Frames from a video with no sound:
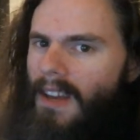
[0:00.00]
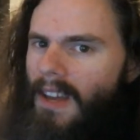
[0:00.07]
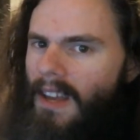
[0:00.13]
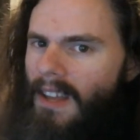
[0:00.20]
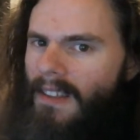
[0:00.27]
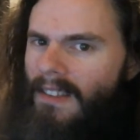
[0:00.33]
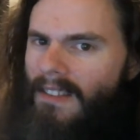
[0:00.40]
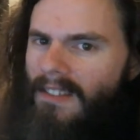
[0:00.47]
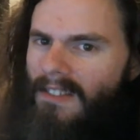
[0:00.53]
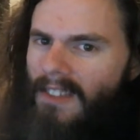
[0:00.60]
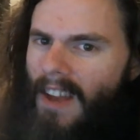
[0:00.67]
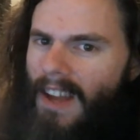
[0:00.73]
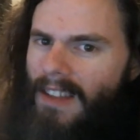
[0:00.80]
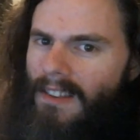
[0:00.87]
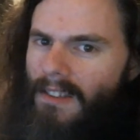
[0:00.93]

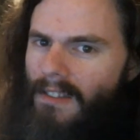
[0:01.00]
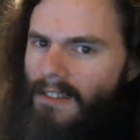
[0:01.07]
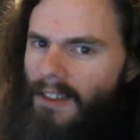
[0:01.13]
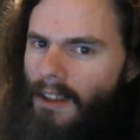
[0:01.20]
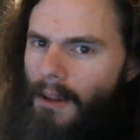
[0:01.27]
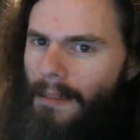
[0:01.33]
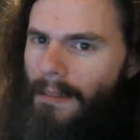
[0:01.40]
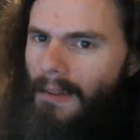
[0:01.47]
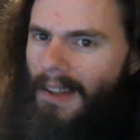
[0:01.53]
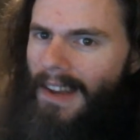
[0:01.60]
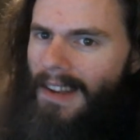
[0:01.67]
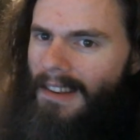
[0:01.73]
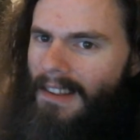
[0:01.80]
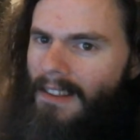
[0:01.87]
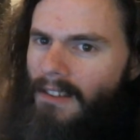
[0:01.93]
inside the steel
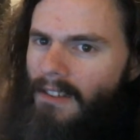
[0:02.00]
plant in the